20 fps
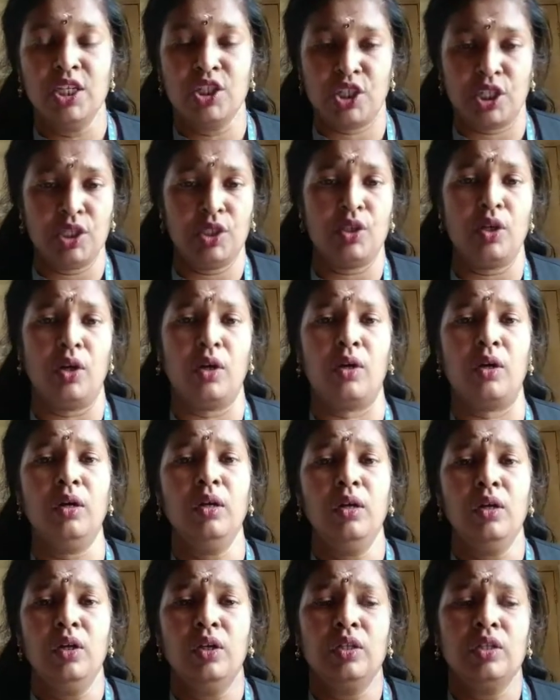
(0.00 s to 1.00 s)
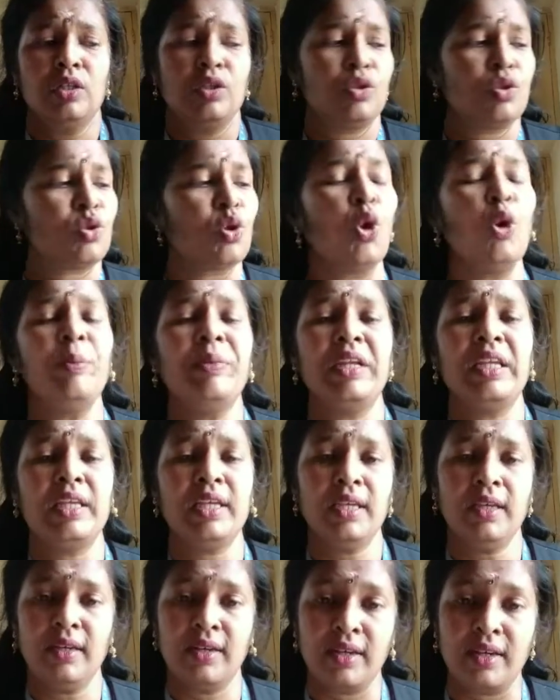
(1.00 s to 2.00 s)
she saw so
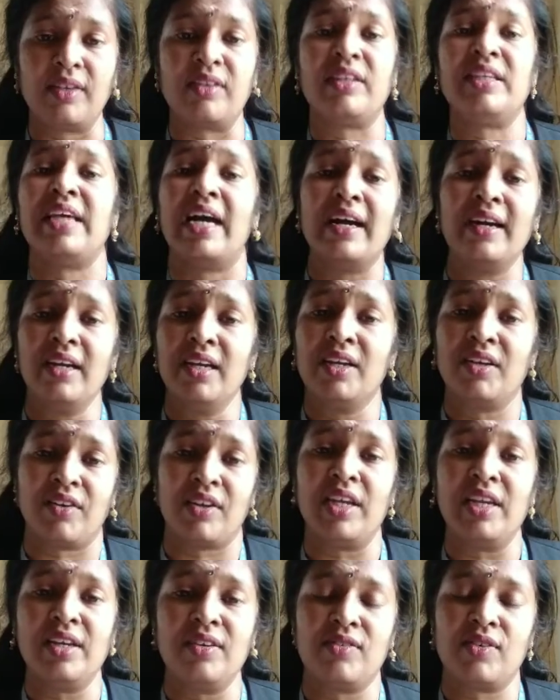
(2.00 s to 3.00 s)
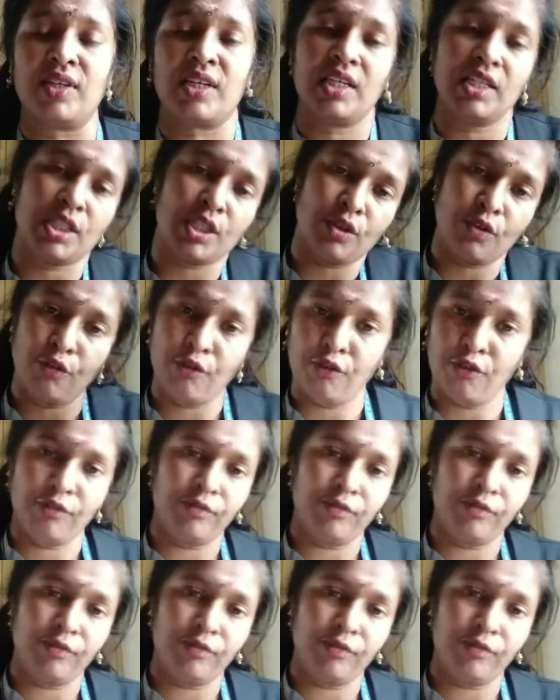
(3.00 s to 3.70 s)
many young green trees